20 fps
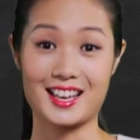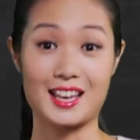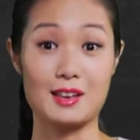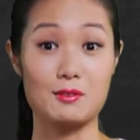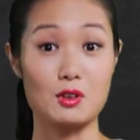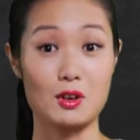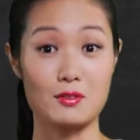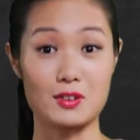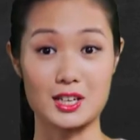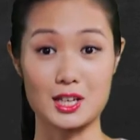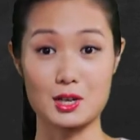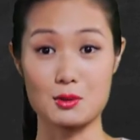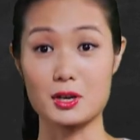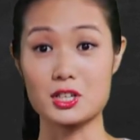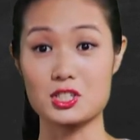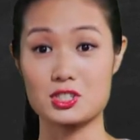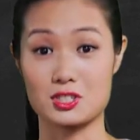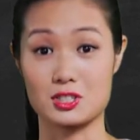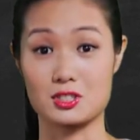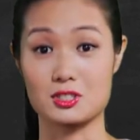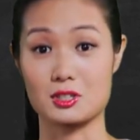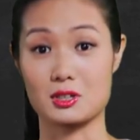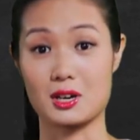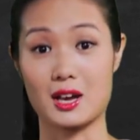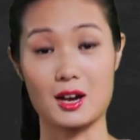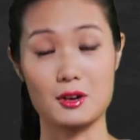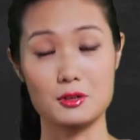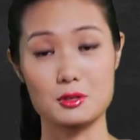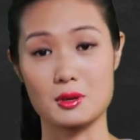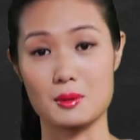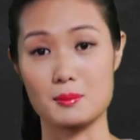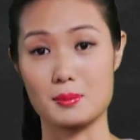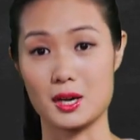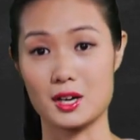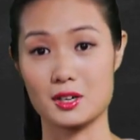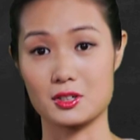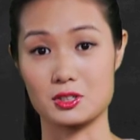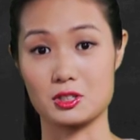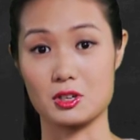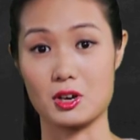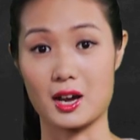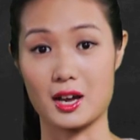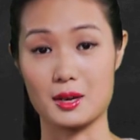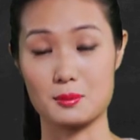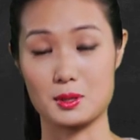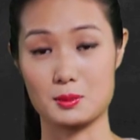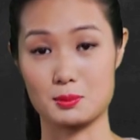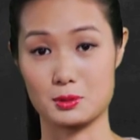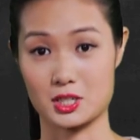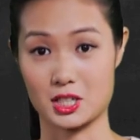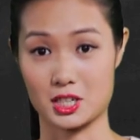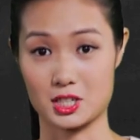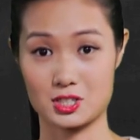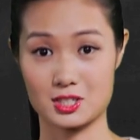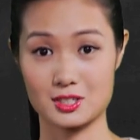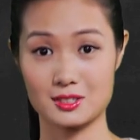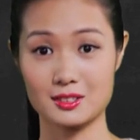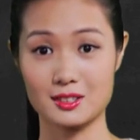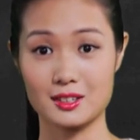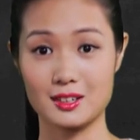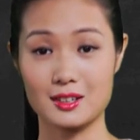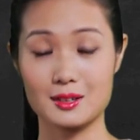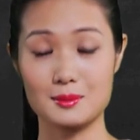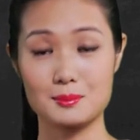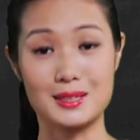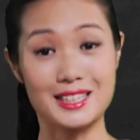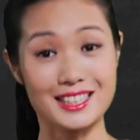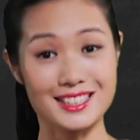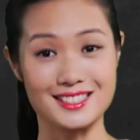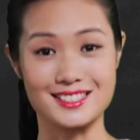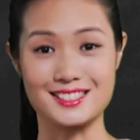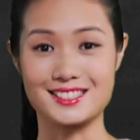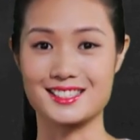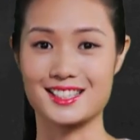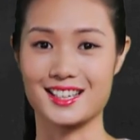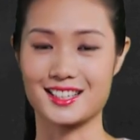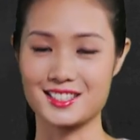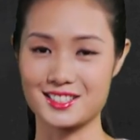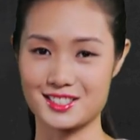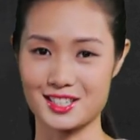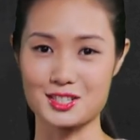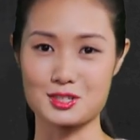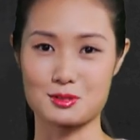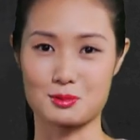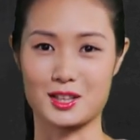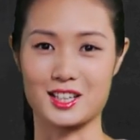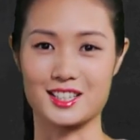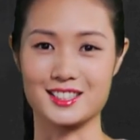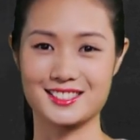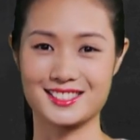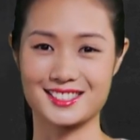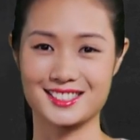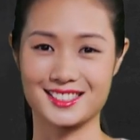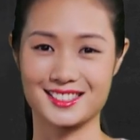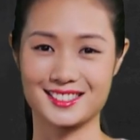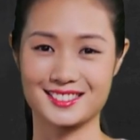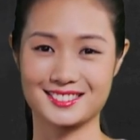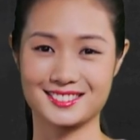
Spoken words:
If you have any questions on how to embark on your IP protection, please get in touch with us.